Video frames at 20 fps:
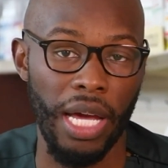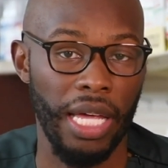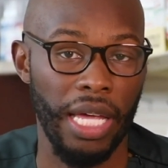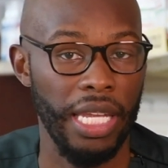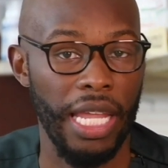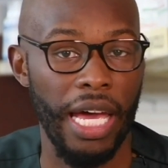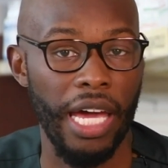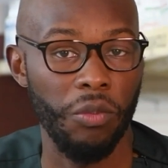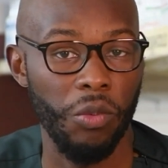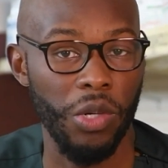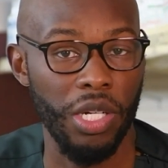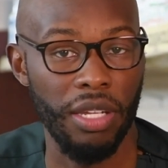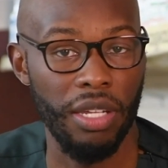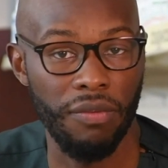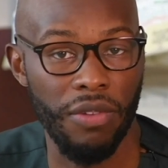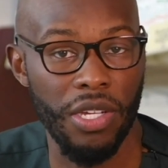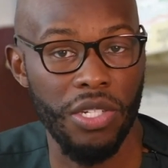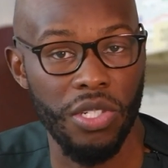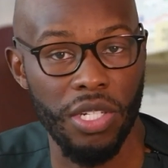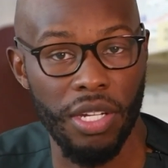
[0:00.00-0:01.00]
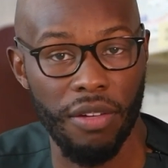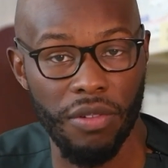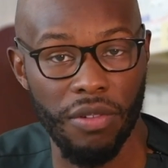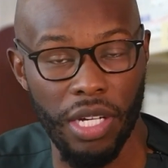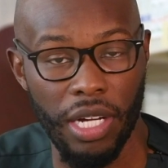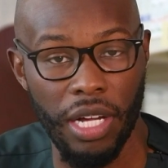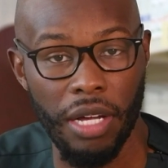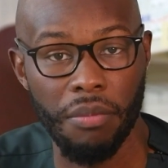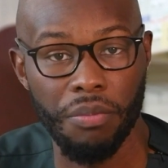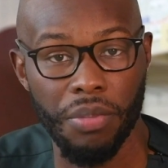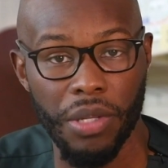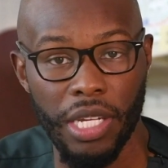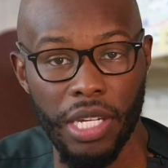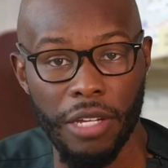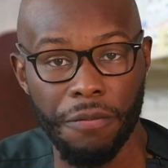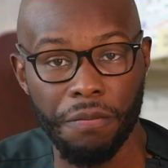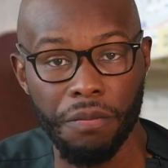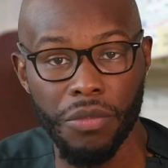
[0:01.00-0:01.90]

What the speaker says: aligned with the vision of the company,